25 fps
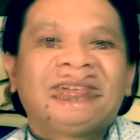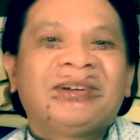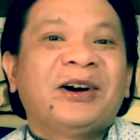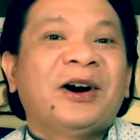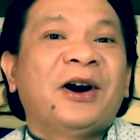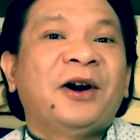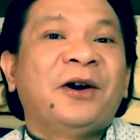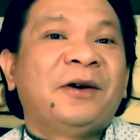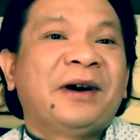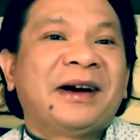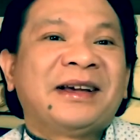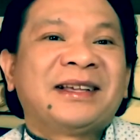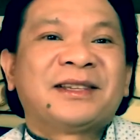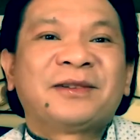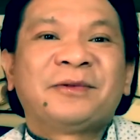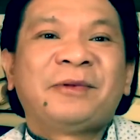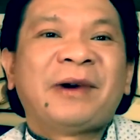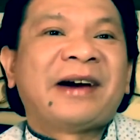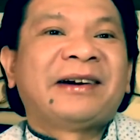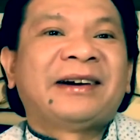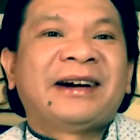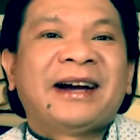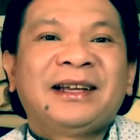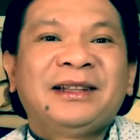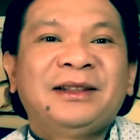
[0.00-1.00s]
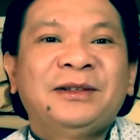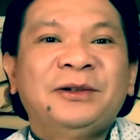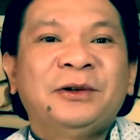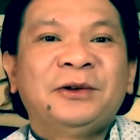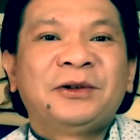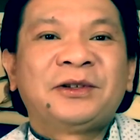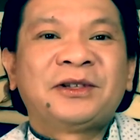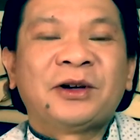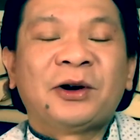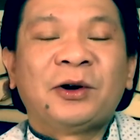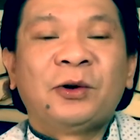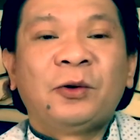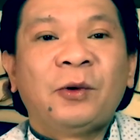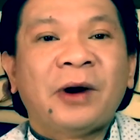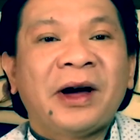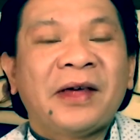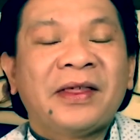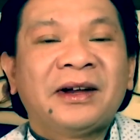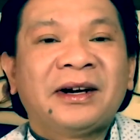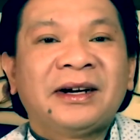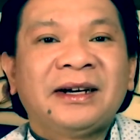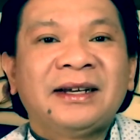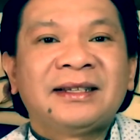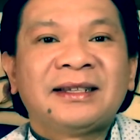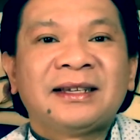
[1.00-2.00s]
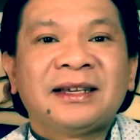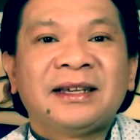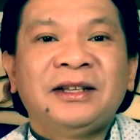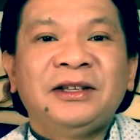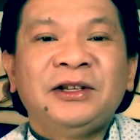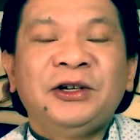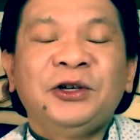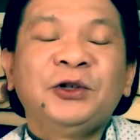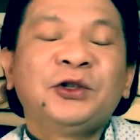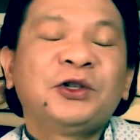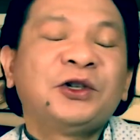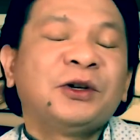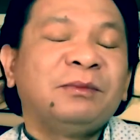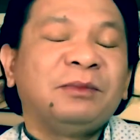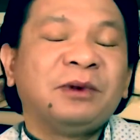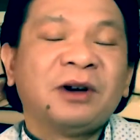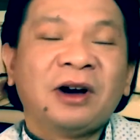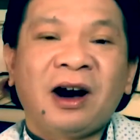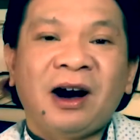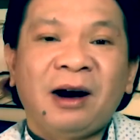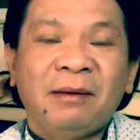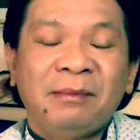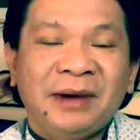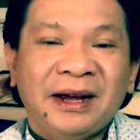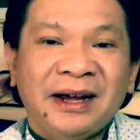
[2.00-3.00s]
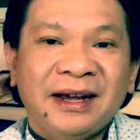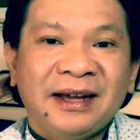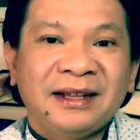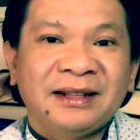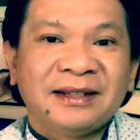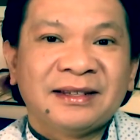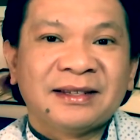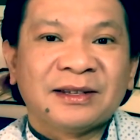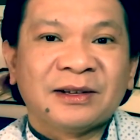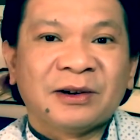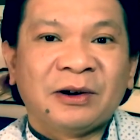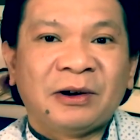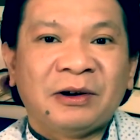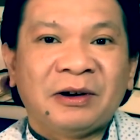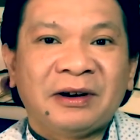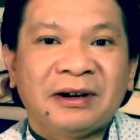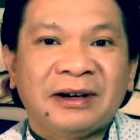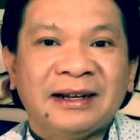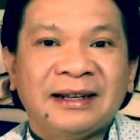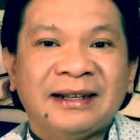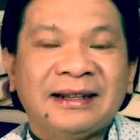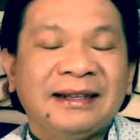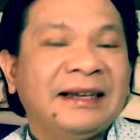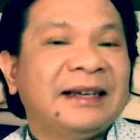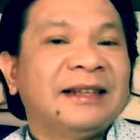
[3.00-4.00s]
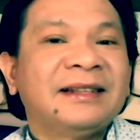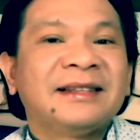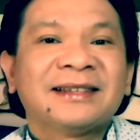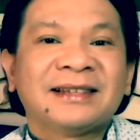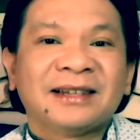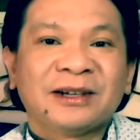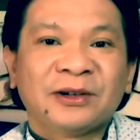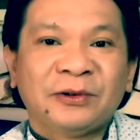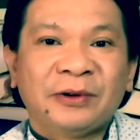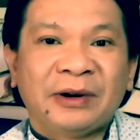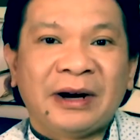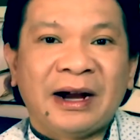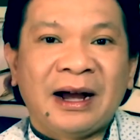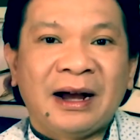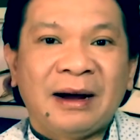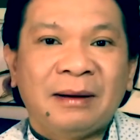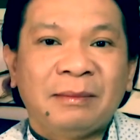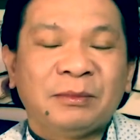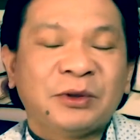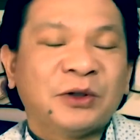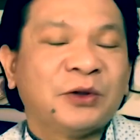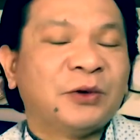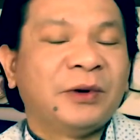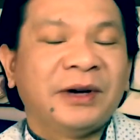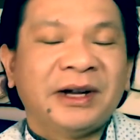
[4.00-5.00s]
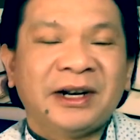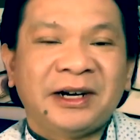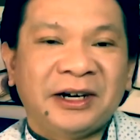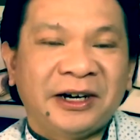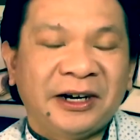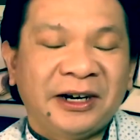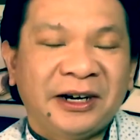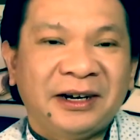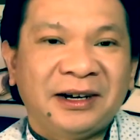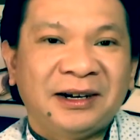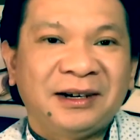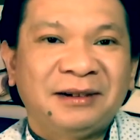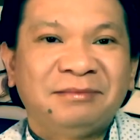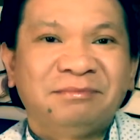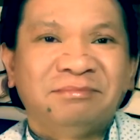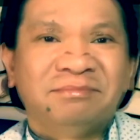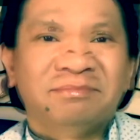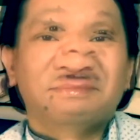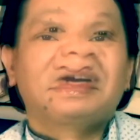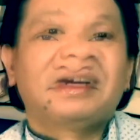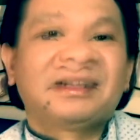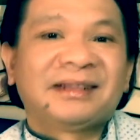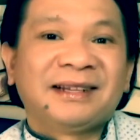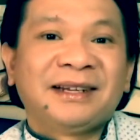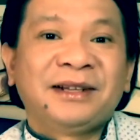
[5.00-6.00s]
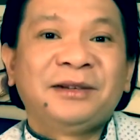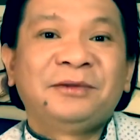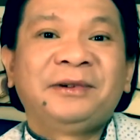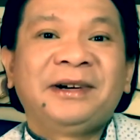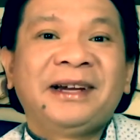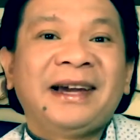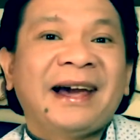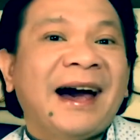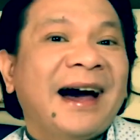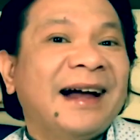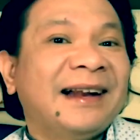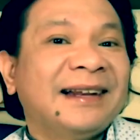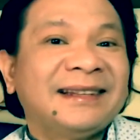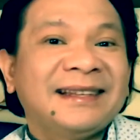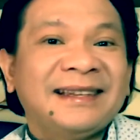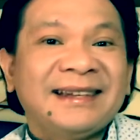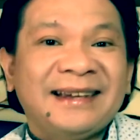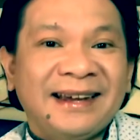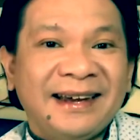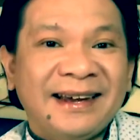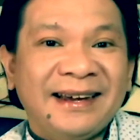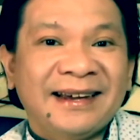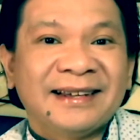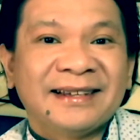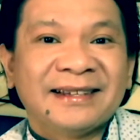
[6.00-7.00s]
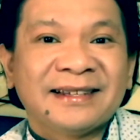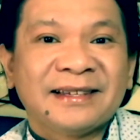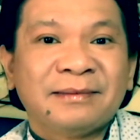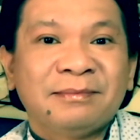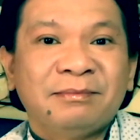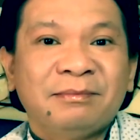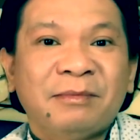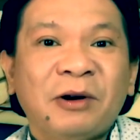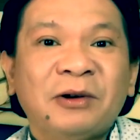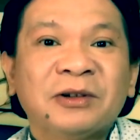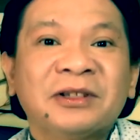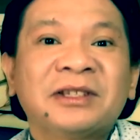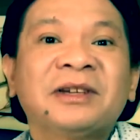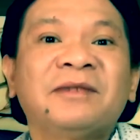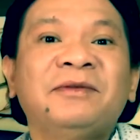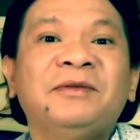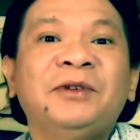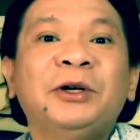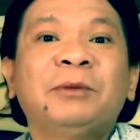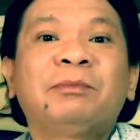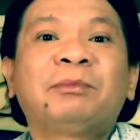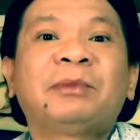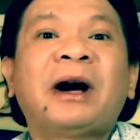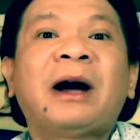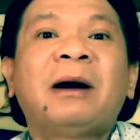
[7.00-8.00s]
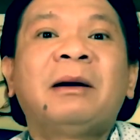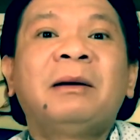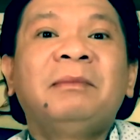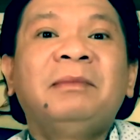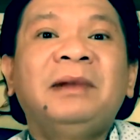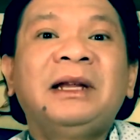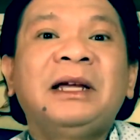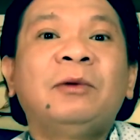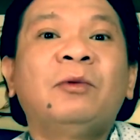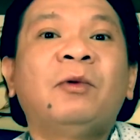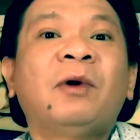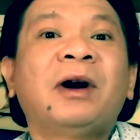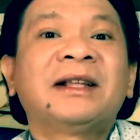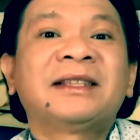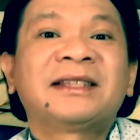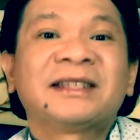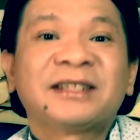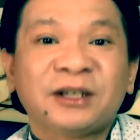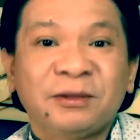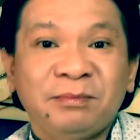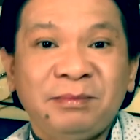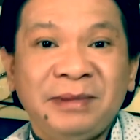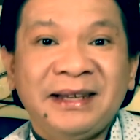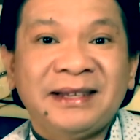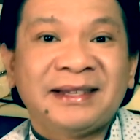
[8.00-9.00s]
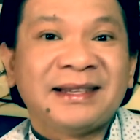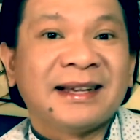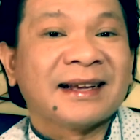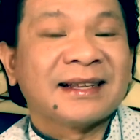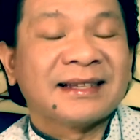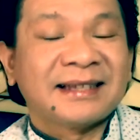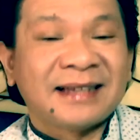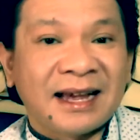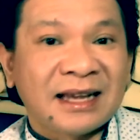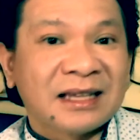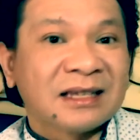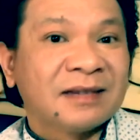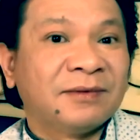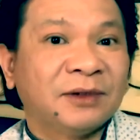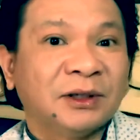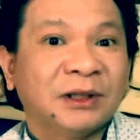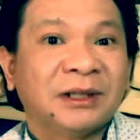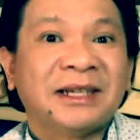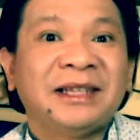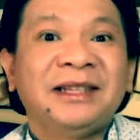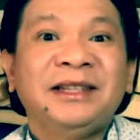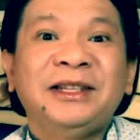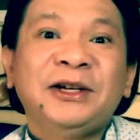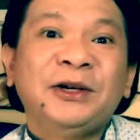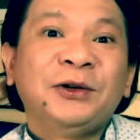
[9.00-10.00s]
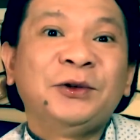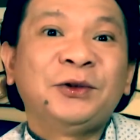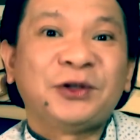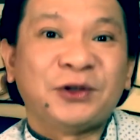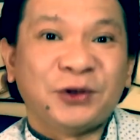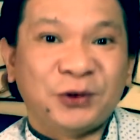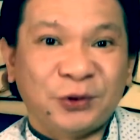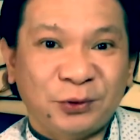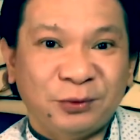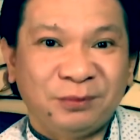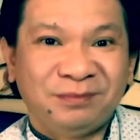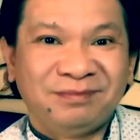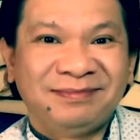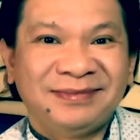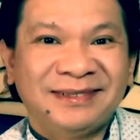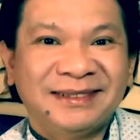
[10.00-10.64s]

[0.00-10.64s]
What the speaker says: Oh, I swear I do, so whether it's in YouTube comments or in Instagram, Twitter, but in reality is, most of you probably wants to be successful in YouTube.